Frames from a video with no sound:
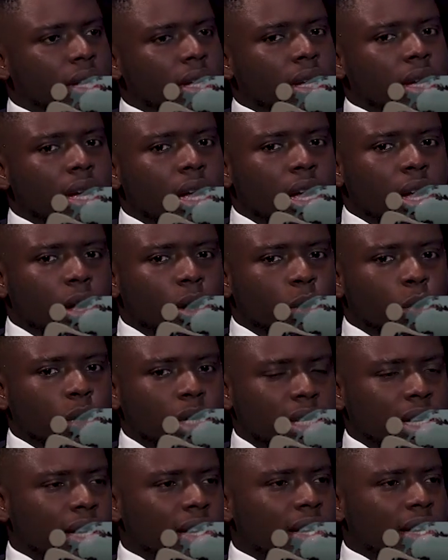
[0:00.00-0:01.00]
uh, we
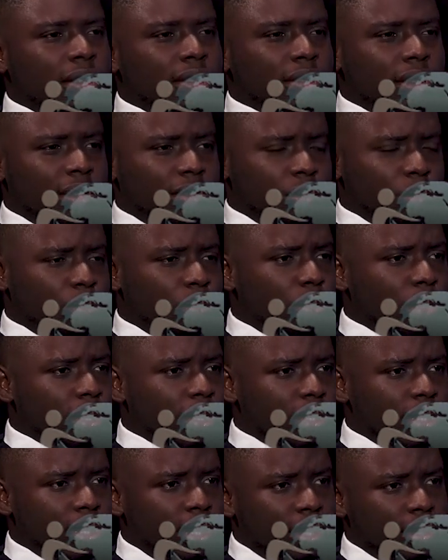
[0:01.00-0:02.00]
hear that at some point
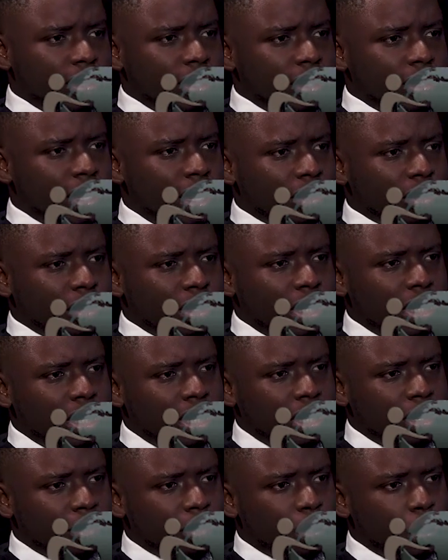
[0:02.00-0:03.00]
the DSS
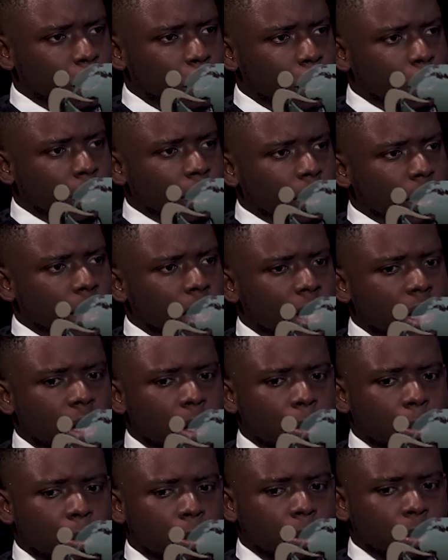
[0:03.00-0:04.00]
actually
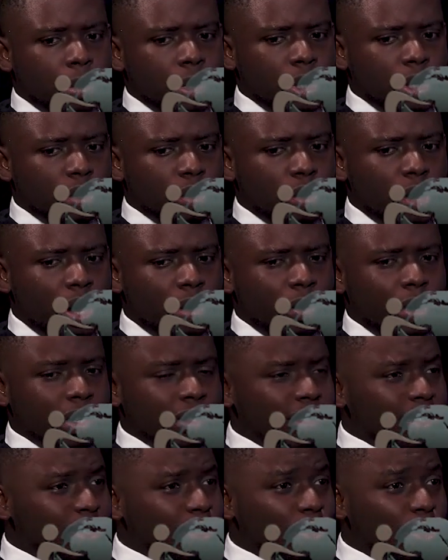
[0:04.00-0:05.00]
um, you know
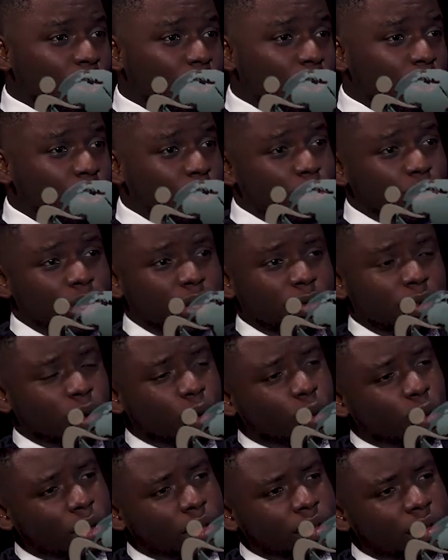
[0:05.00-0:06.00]
arrested you or called you in for
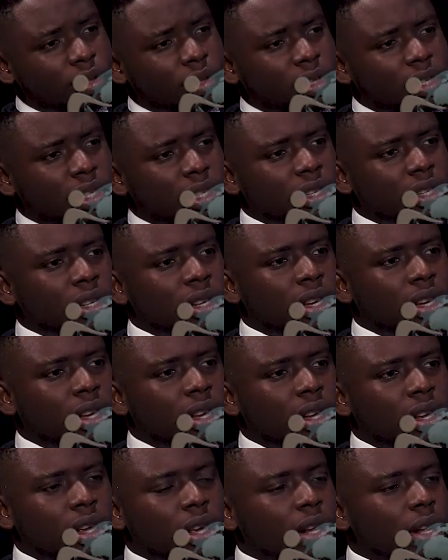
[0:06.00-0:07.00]
questioning.
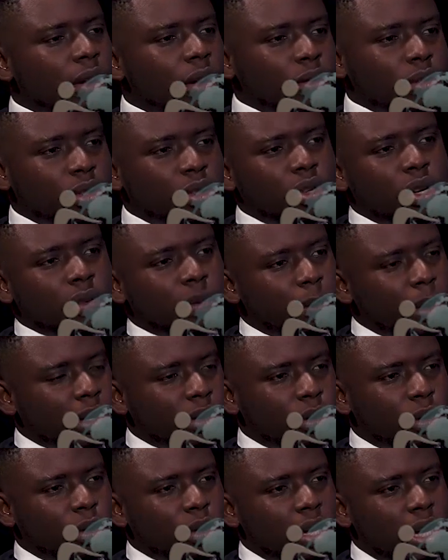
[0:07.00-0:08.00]
Did you
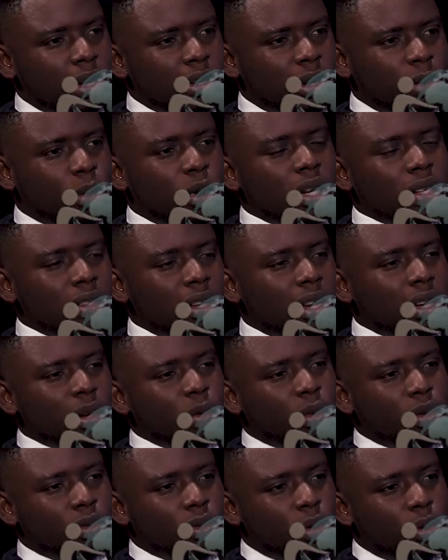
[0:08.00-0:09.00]
expect all that, and what exactly
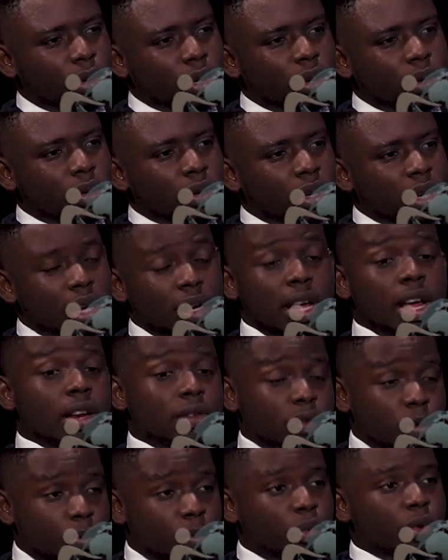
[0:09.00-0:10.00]
was going on? And
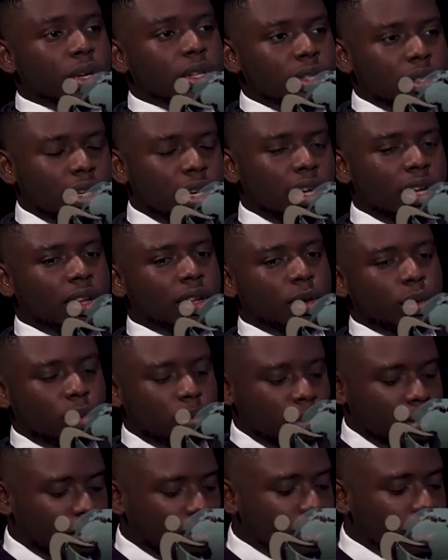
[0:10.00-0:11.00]
at some point, there,
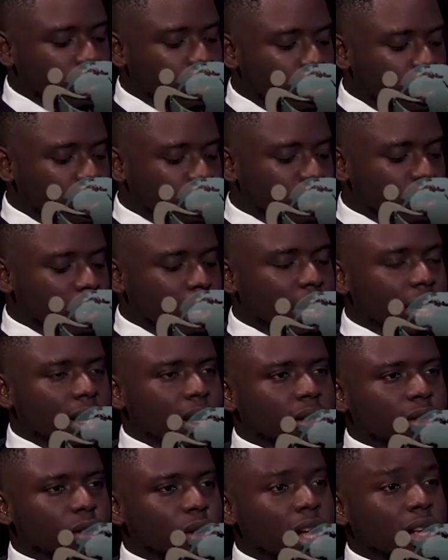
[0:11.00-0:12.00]
we also hear
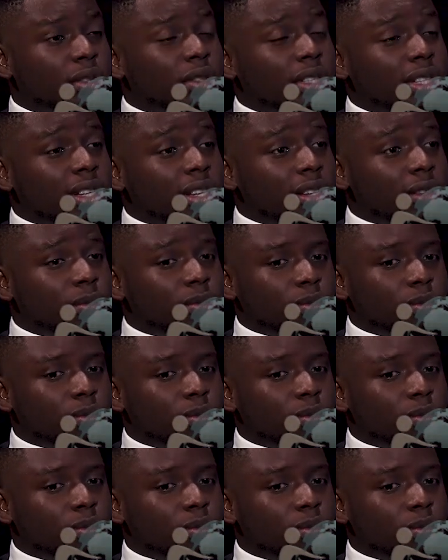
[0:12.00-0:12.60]
that you actually